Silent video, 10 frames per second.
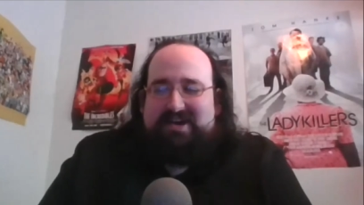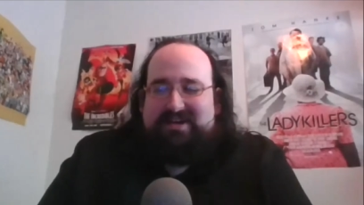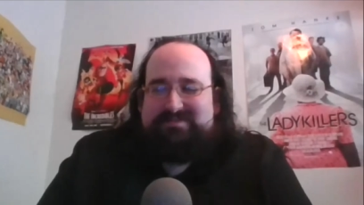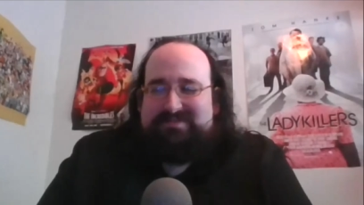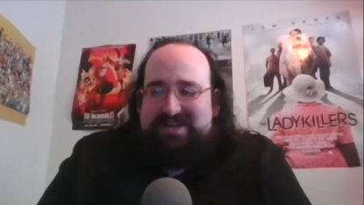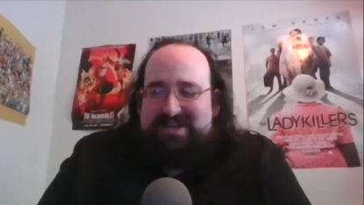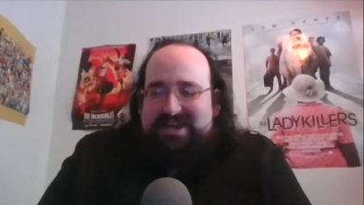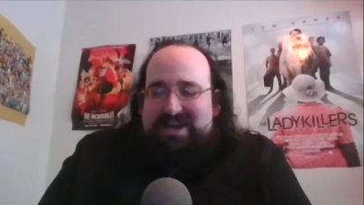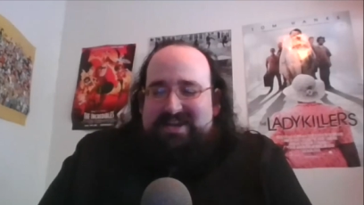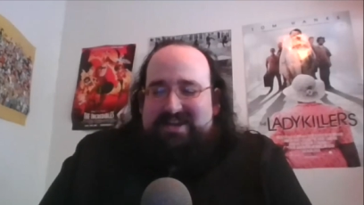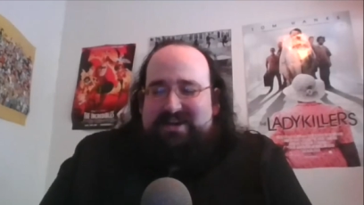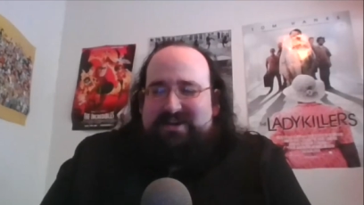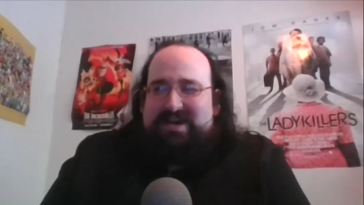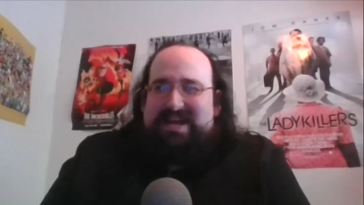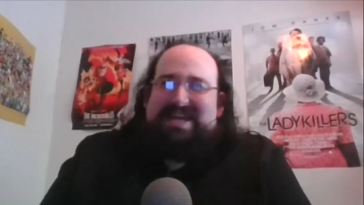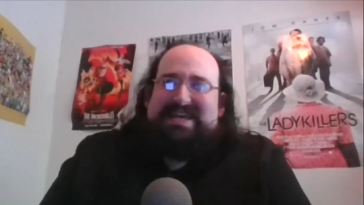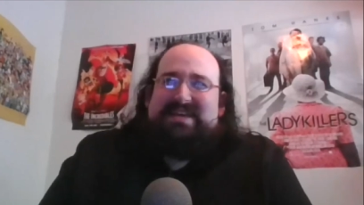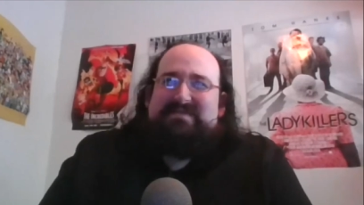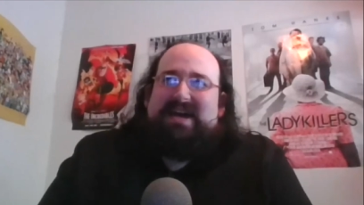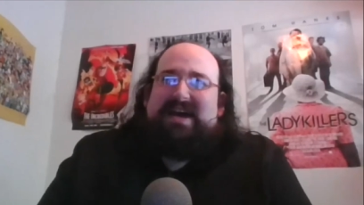Um, you know,
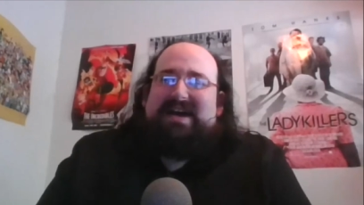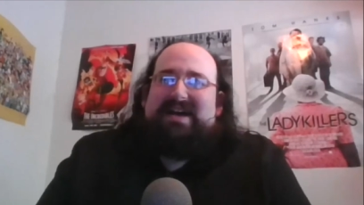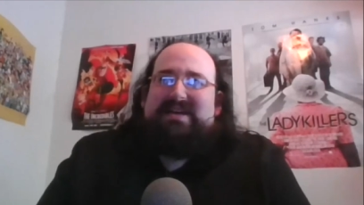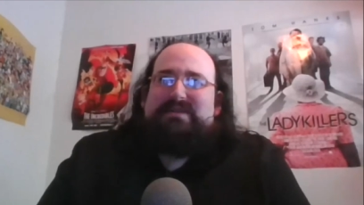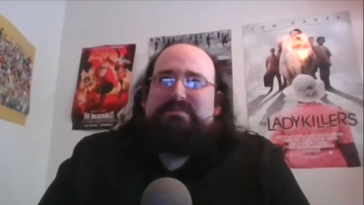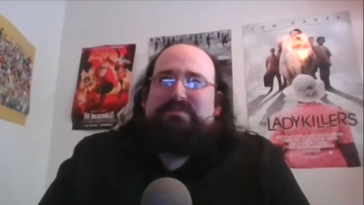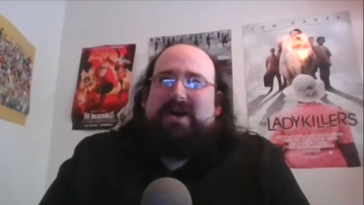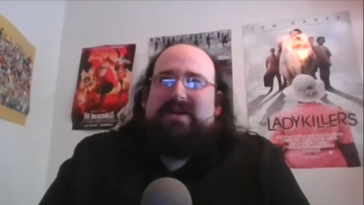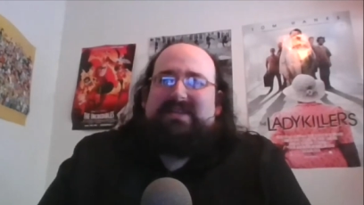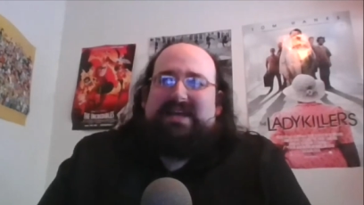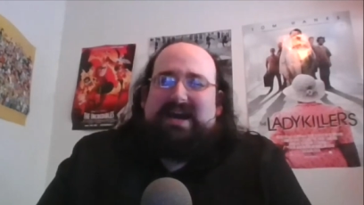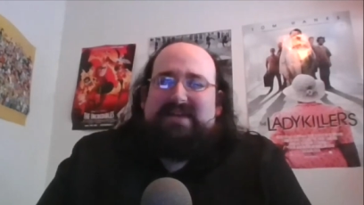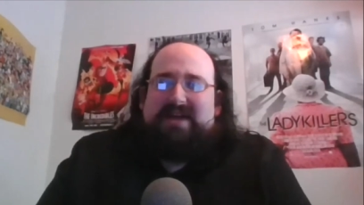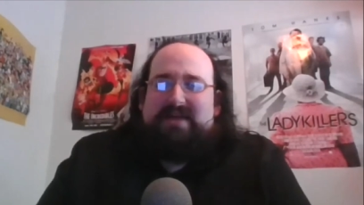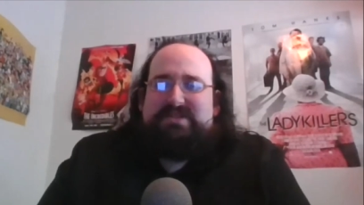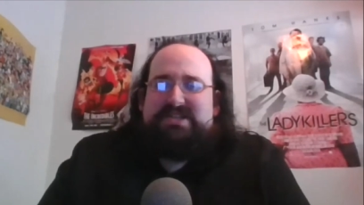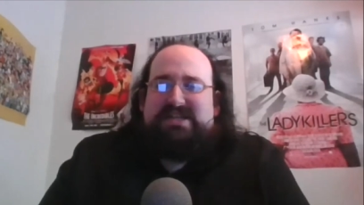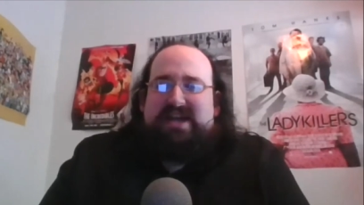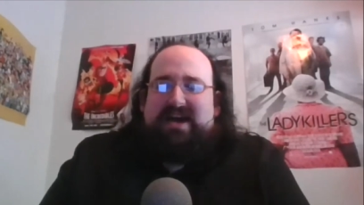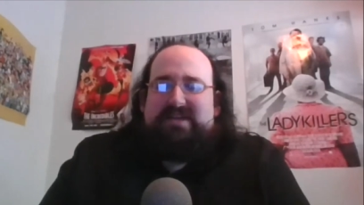eh, partly I, I'm just
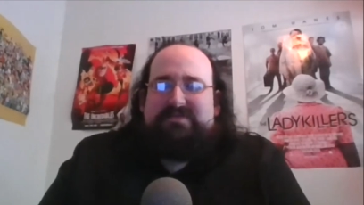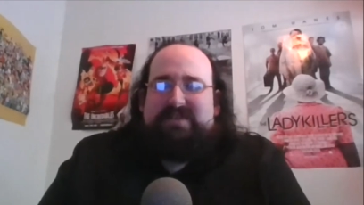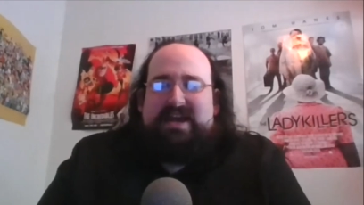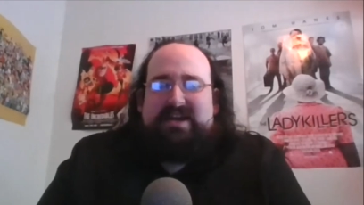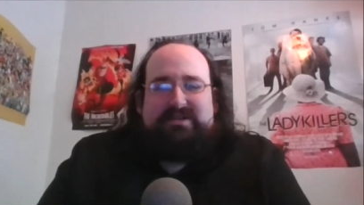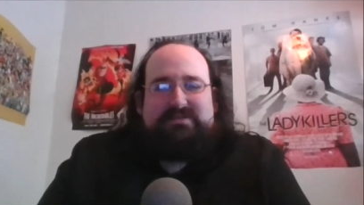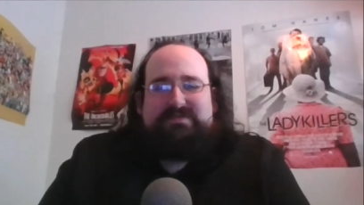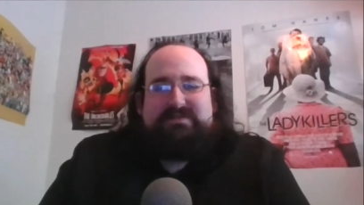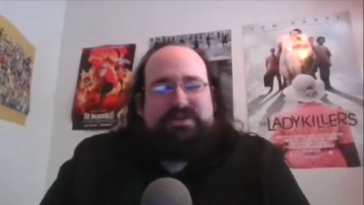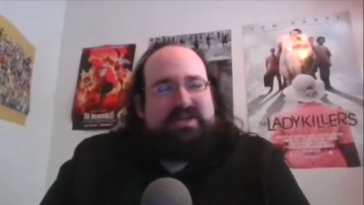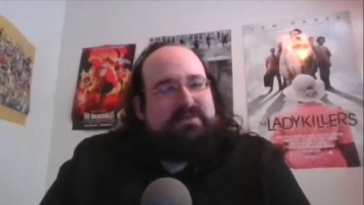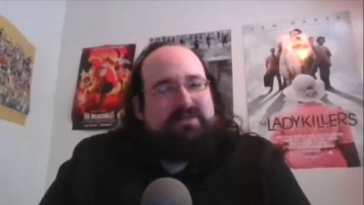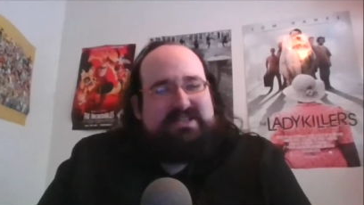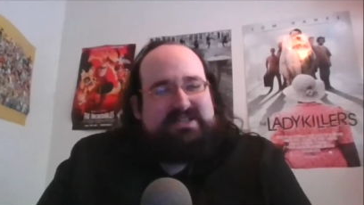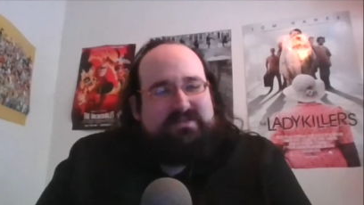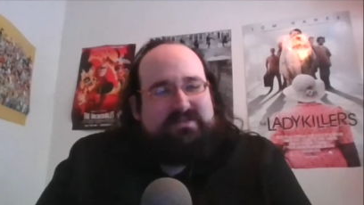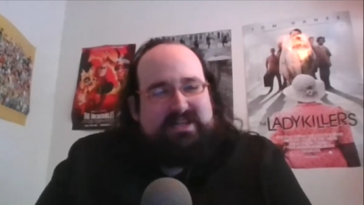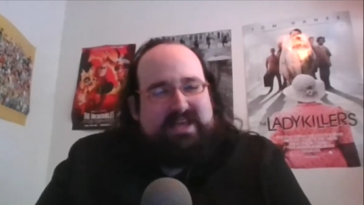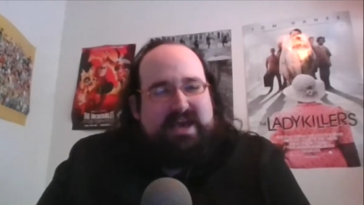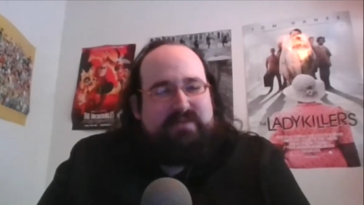not a fan of looking at myself
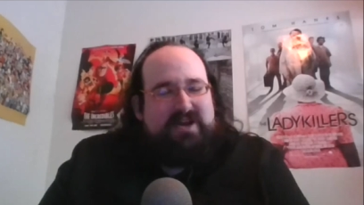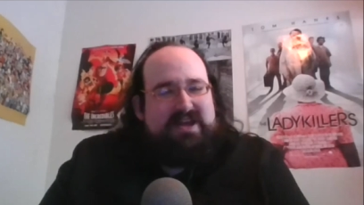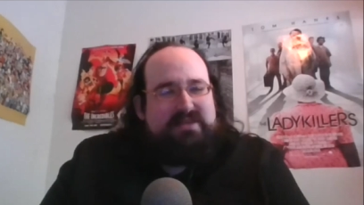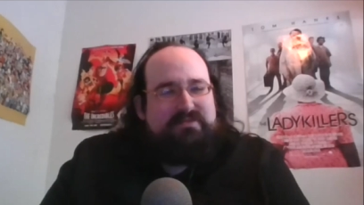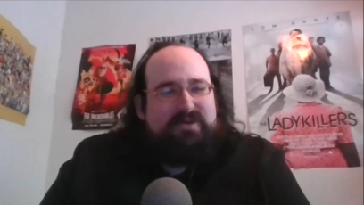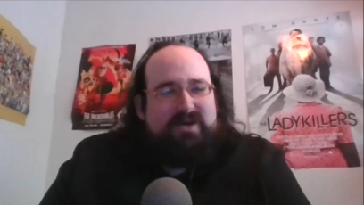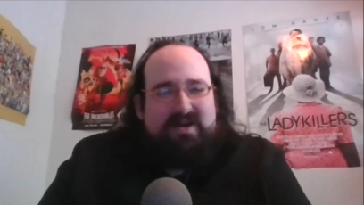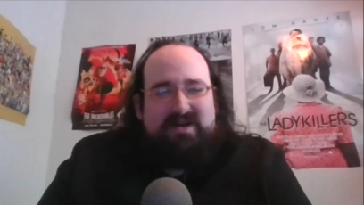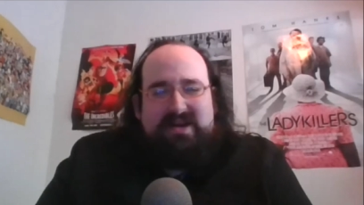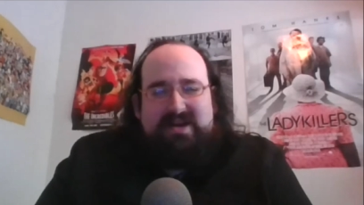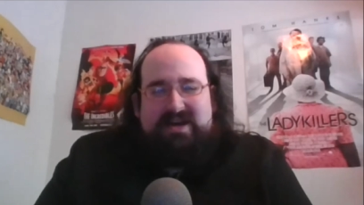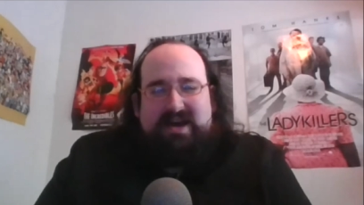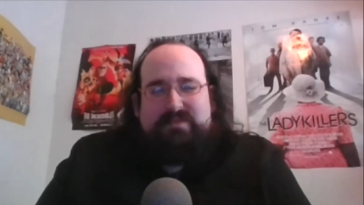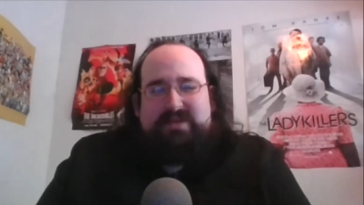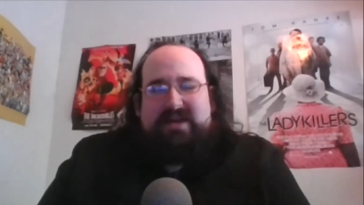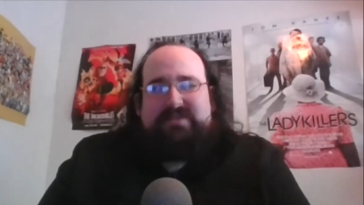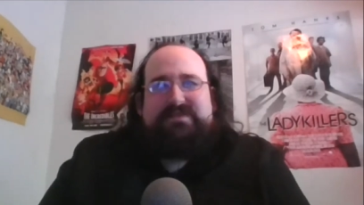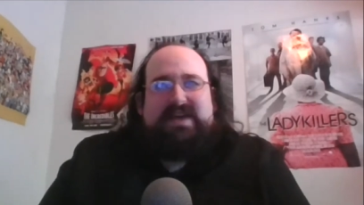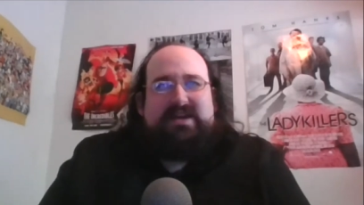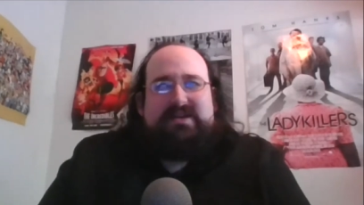on camera anymore. I'm not a
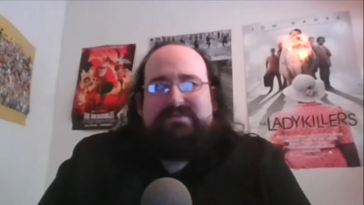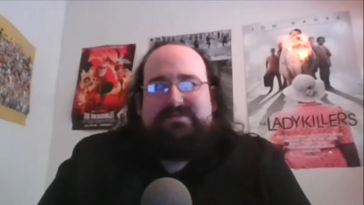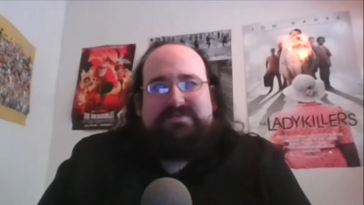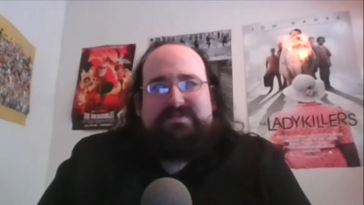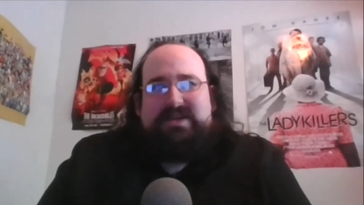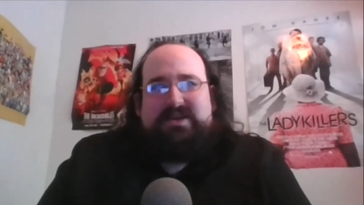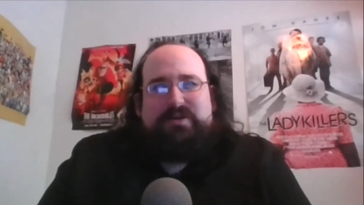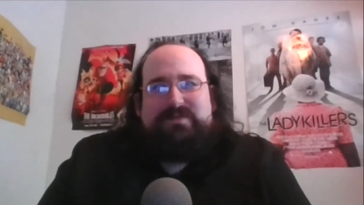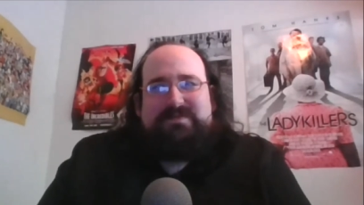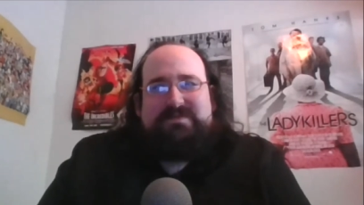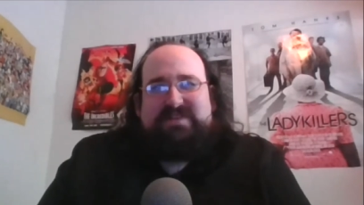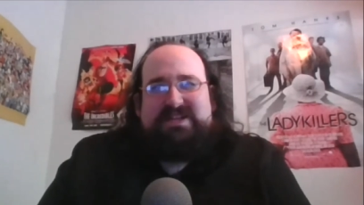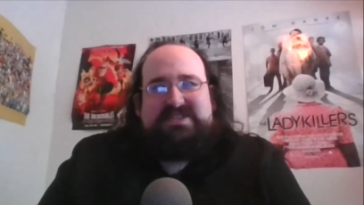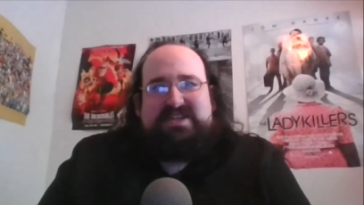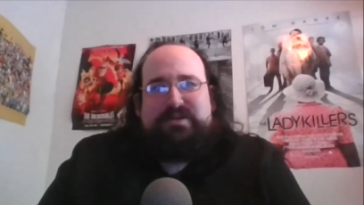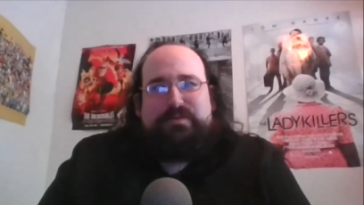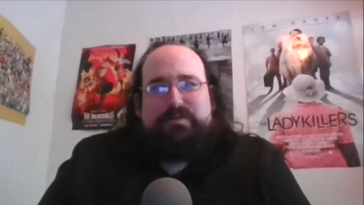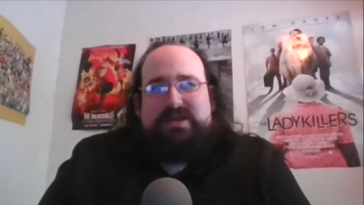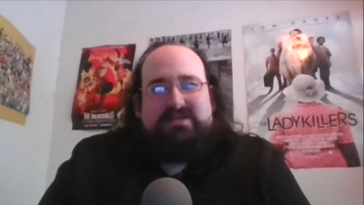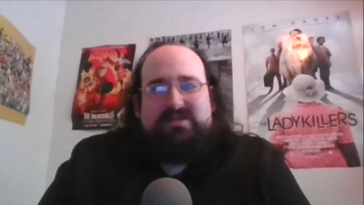fan of you know futzing with